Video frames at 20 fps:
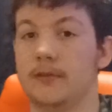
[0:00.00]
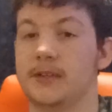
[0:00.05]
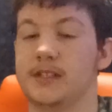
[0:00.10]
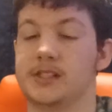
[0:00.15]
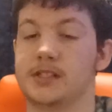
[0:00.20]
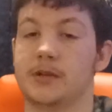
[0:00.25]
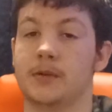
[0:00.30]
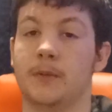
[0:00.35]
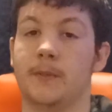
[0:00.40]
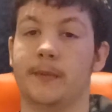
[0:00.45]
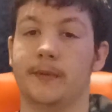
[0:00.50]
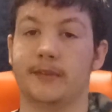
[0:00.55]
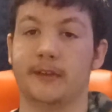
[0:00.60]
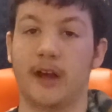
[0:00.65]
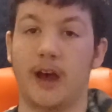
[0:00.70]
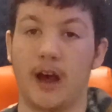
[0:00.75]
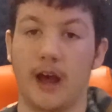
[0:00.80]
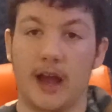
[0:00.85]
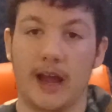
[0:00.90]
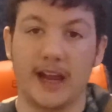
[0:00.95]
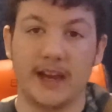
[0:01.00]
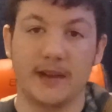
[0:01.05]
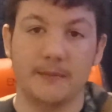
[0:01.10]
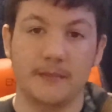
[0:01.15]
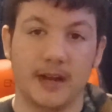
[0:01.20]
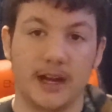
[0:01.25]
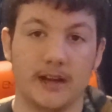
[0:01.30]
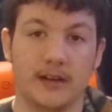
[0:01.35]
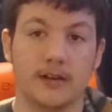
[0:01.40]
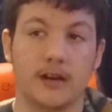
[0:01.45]
reasonable time
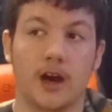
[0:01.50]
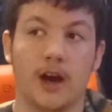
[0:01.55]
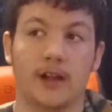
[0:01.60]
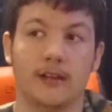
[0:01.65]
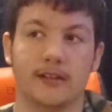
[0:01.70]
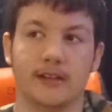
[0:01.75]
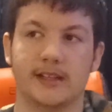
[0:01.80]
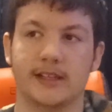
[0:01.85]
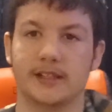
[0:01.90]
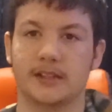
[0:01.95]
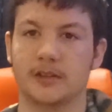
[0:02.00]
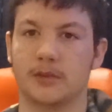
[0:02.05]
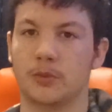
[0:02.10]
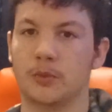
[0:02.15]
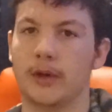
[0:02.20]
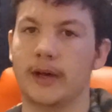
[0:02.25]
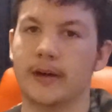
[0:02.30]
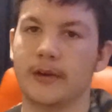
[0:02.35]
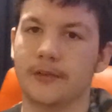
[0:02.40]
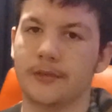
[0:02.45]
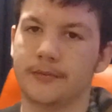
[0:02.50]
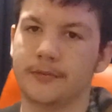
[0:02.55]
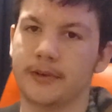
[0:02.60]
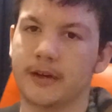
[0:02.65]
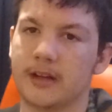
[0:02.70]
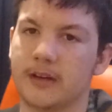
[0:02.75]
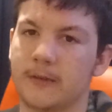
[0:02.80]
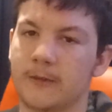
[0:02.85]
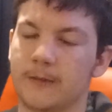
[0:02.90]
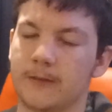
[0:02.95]
and not like 12
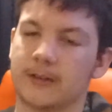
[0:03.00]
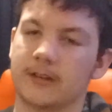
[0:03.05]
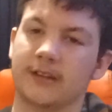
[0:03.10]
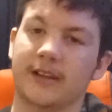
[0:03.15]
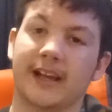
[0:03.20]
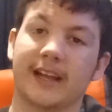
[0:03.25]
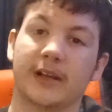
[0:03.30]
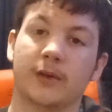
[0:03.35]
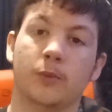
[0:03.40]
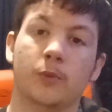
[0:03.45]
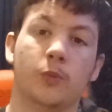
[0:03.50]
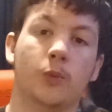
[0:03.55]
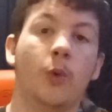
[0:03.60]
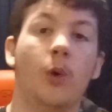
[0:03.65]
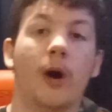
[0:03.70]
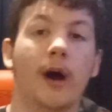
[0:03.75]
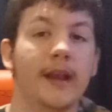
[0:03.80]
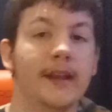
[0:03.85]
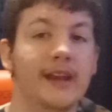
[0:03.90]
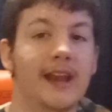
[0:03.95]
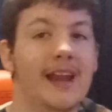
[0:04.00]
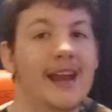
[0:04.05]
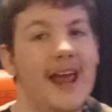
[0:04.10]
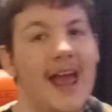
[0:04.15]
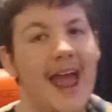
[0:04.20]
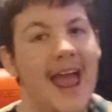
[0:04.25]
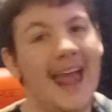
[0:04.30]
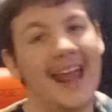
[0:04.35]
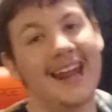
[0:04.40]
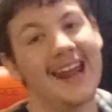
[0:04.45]
or like 1
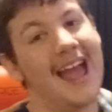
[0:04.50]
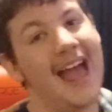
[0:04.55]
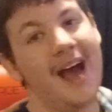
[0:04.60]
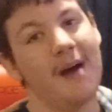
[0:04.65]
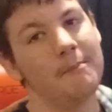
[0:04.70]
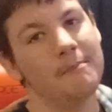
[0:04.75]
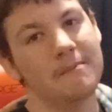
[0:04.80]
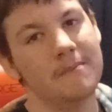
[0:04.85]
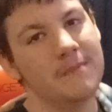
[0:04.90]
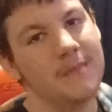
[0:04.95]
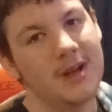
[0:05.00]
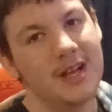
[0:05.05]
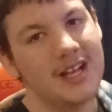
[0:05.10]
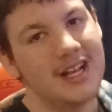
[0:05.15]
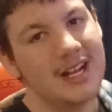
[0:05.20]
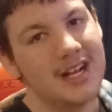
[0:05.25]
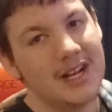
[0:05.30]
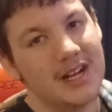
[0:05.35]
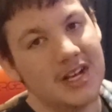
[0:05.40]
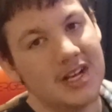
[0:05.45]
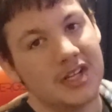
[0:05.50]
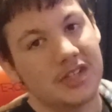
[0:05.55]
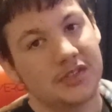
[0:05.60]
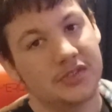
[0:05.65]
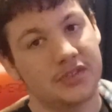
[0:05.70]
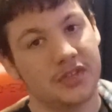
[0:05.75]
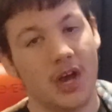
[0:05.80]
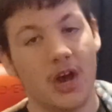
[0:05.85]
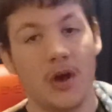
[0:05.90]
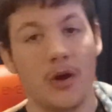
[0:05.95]
a.m.
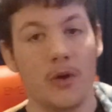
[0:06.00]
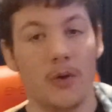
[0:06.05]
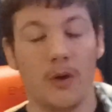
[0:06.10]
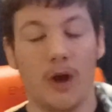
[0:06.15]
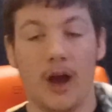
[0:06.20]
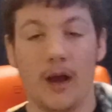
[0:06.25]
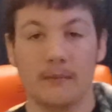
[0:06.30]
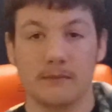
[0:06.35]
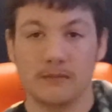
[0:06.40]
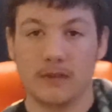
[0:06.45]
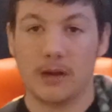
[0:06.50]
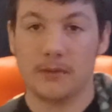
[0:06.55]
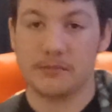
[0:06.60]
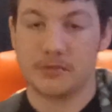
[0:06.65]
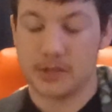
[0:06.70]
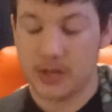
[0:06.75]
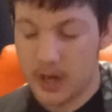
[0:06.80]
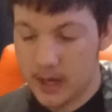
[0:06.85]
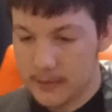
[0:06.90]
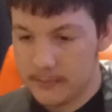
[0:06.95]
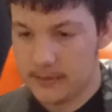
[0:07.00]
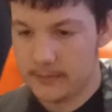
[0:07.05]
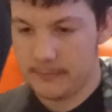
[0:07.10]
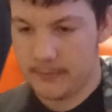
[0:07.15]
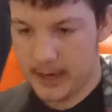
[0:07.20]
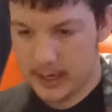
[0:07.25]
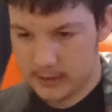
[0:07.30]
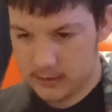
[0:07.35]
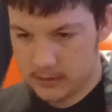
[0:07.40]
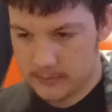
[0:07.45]
So I'm I'm trying to be
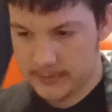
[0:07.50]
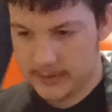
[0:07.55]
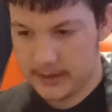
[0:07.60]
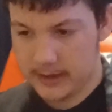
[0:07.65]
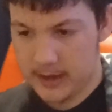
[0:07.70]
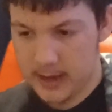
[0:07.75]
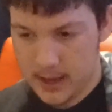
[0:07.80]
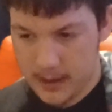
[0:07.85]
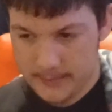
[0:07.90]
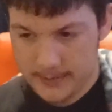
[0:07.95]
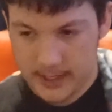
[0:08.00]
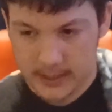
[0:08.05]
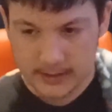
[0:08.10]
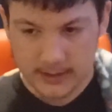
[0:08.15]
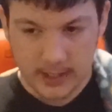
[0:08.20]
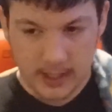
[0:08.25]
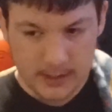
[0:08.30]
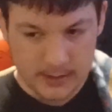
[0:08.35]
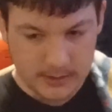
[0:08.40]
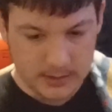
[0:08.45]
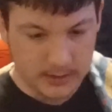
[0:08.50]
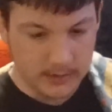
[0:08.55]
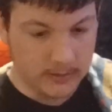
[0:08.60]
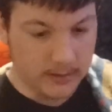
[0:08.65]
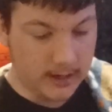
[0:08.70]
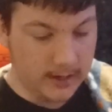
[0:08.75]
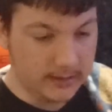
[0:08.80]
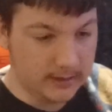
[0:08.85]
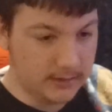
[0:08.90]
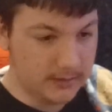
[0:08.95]
better about about that. So
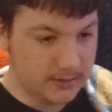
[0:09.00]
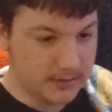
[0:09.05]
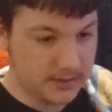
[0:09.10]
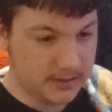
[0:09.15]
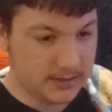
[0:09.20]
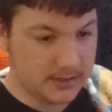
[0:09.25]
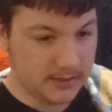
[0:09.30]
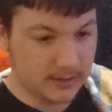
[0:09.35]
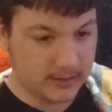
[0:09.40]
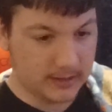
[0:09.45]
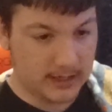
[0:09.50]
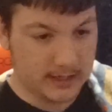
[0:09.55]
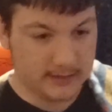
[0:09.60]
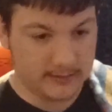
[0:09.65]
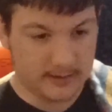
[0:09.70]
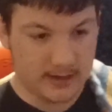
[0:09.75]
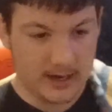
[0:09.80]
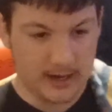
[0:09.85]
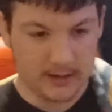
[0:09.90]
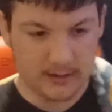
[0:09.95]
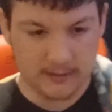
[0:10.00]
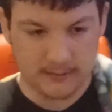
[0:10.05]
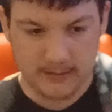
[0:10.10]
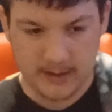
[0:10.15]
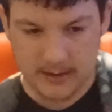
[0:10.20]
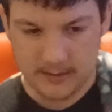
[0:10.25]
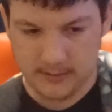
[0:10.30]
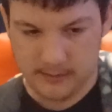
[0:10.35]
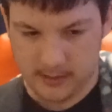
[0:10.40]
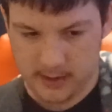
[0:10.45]
I usually start getting tired
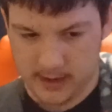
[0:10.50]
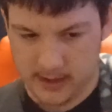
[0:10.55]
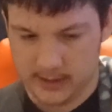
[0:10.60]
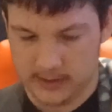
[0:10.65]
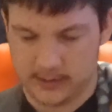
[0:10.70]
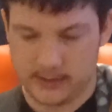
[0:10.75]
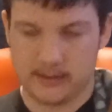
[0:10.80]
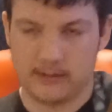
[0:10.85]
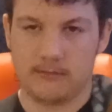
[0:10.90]
around like